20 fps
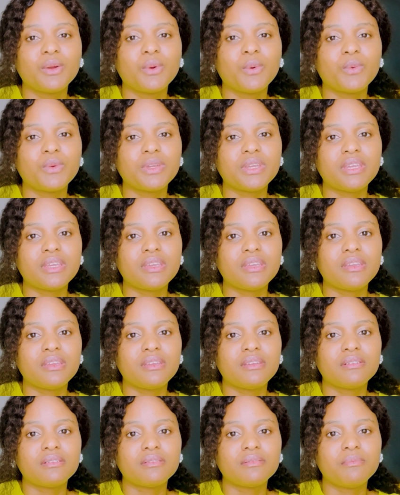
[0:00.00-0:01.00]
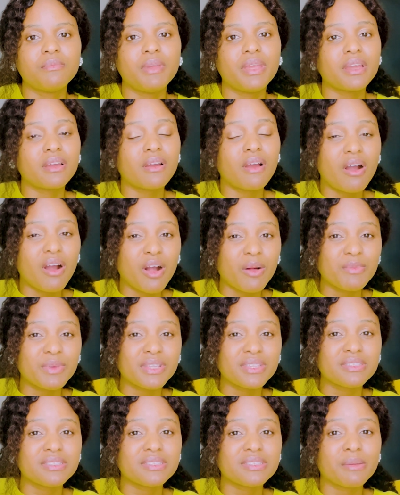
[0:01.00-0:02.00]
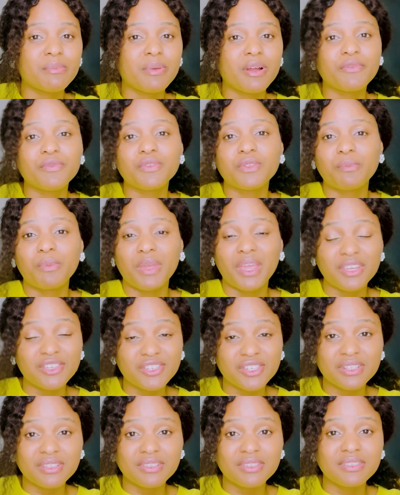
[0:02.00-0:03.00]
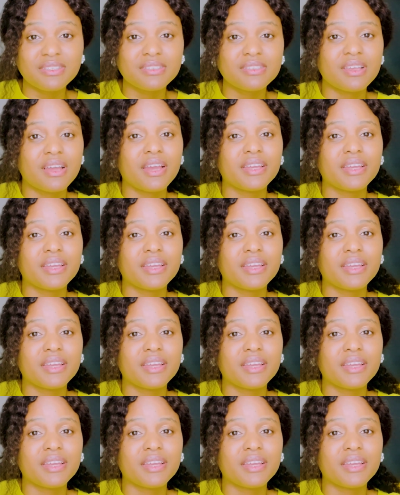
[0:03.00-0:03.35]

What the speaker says: we make comments about the patients.